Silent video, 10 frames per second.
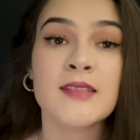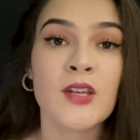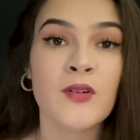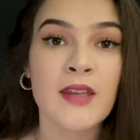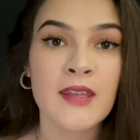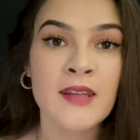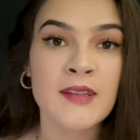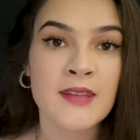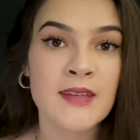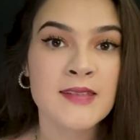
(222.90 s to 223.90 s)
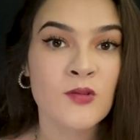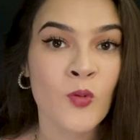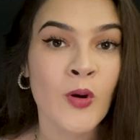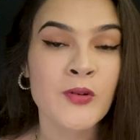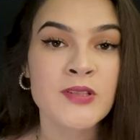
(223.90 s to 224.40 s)
So, in this
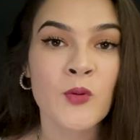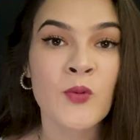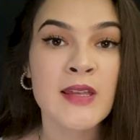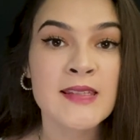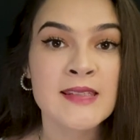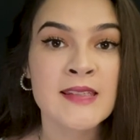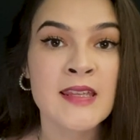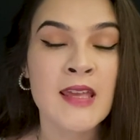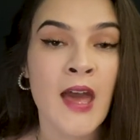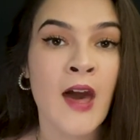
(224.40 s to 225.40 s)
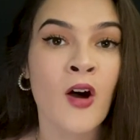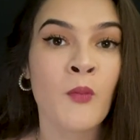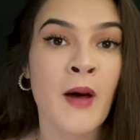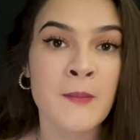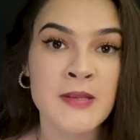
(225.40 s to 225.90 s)
quote, we see how
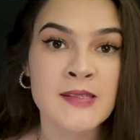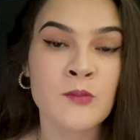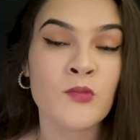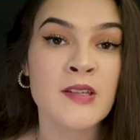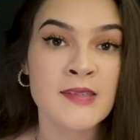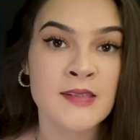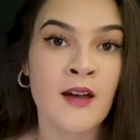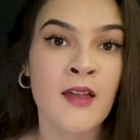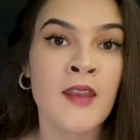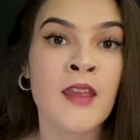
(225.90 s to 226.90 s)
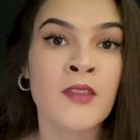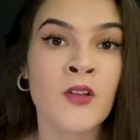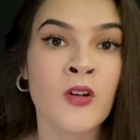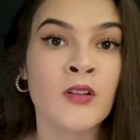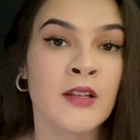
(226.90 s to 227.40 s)
baptism was done in
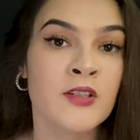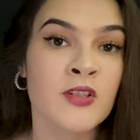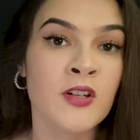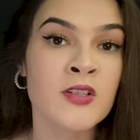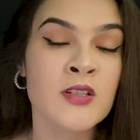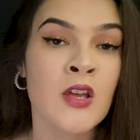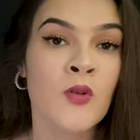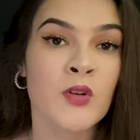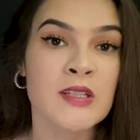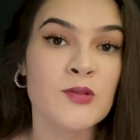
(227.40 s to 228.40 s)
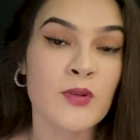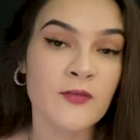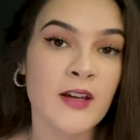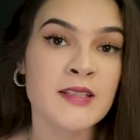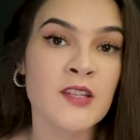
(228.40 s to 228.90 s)
the early church, which is
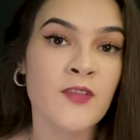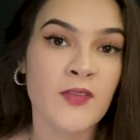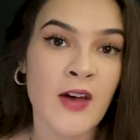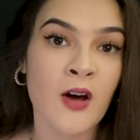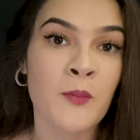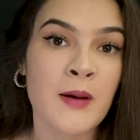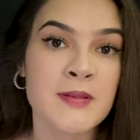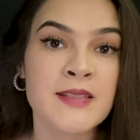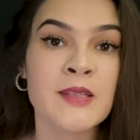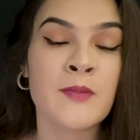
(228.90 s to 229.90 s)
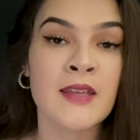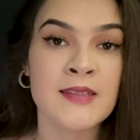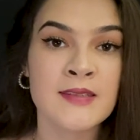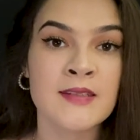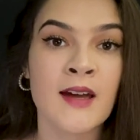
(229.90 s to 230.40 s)
reflective of how baptism
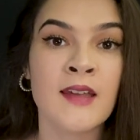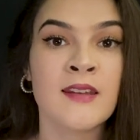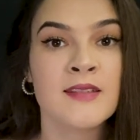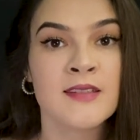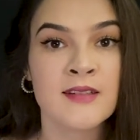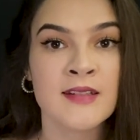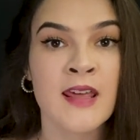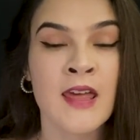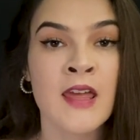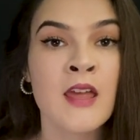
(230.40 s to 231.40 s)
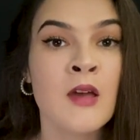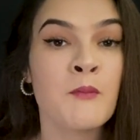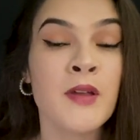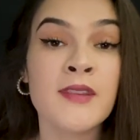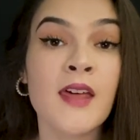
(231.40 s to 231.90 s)
is done today,
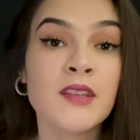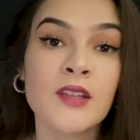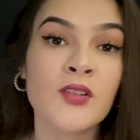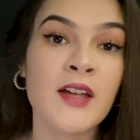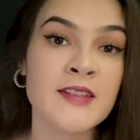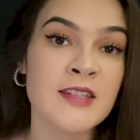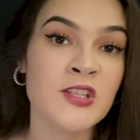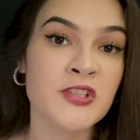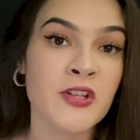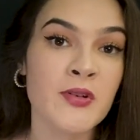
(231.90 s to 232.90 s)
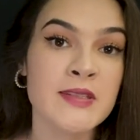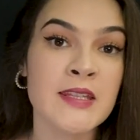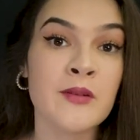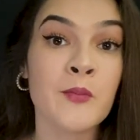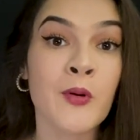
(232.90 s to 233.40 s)
but nonetheless, it shows
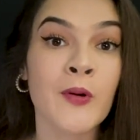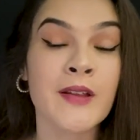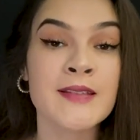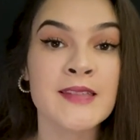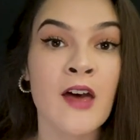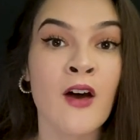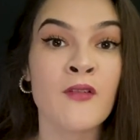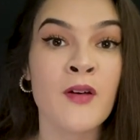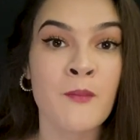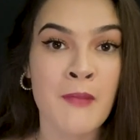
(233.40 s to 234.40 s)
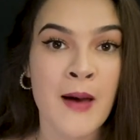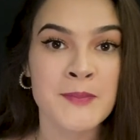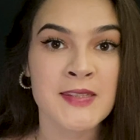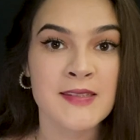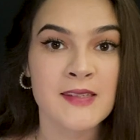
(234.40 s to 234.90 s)
the importance of
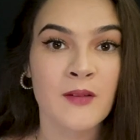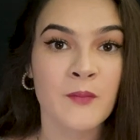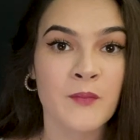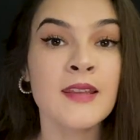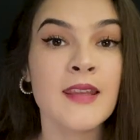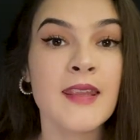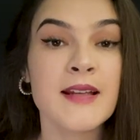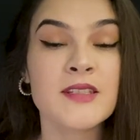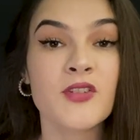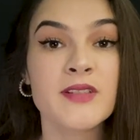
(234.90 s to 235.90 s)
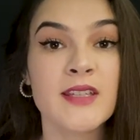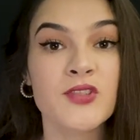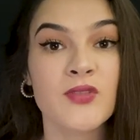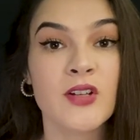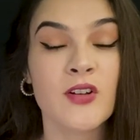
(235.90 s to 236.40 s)
baptism. The next third
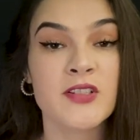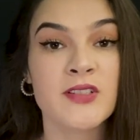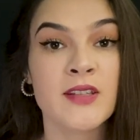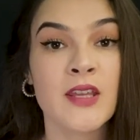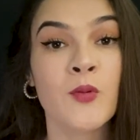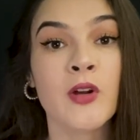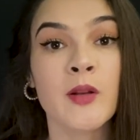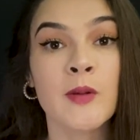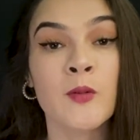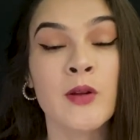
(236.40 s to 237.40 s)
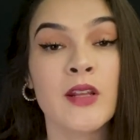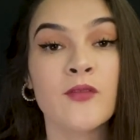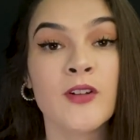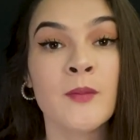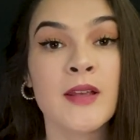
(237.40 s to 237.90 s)
century Christian that we're going to be
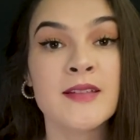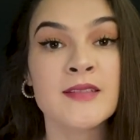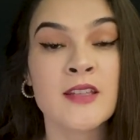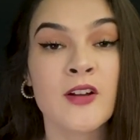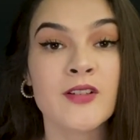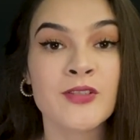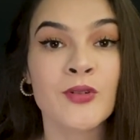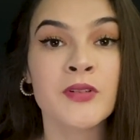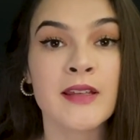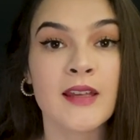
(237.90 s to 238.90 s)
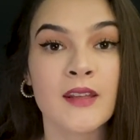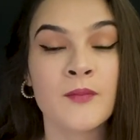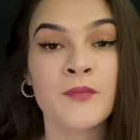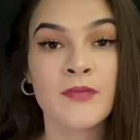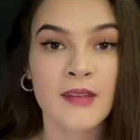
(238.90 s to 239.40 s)
reading from is
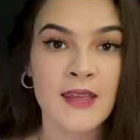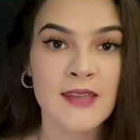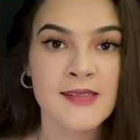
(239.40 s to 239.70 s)
Tertullian. He